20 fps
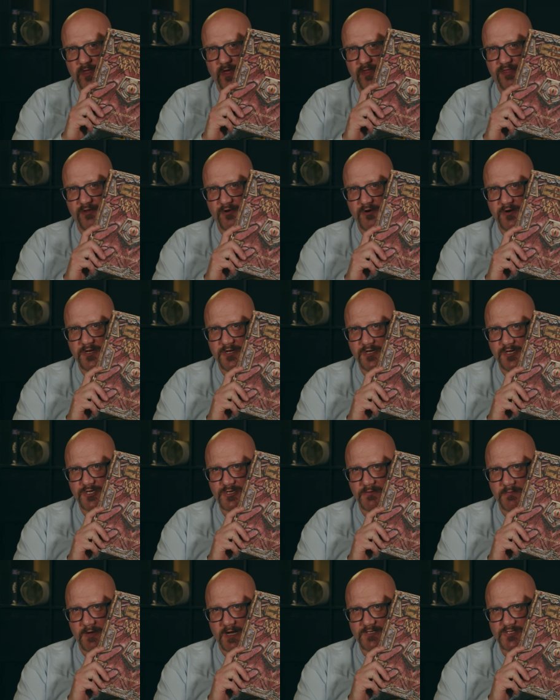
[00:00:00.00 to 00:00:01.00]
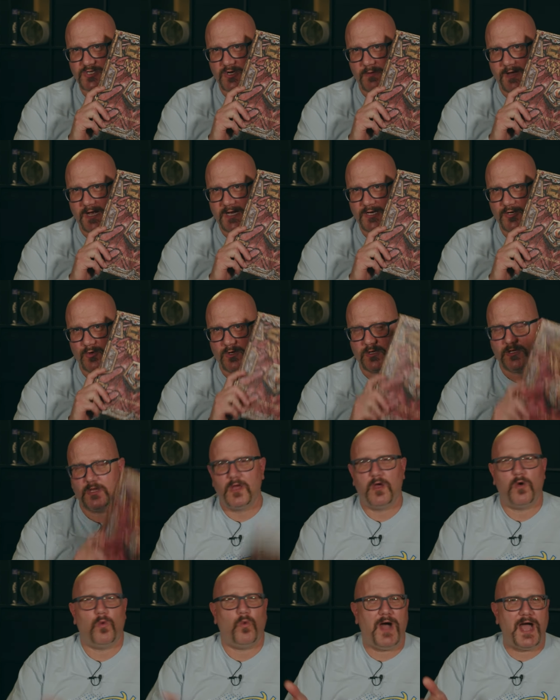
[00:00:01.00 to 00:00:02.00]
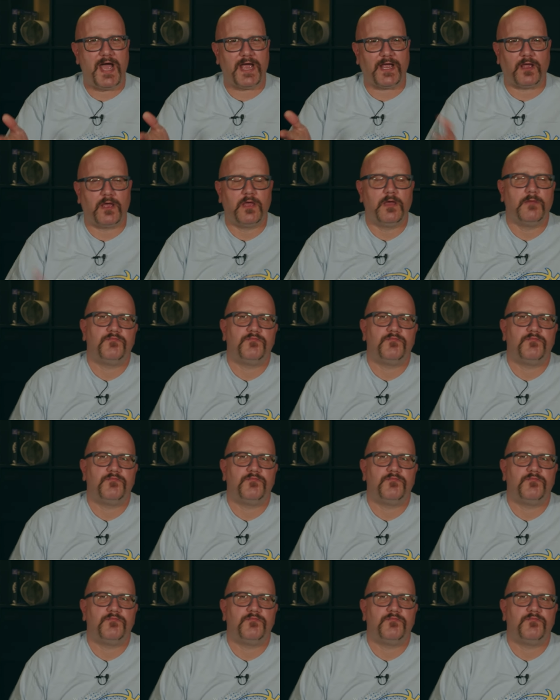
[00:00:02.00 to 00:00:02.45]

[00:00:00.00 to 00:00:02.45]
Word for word: the third edition Monster Manual. Why?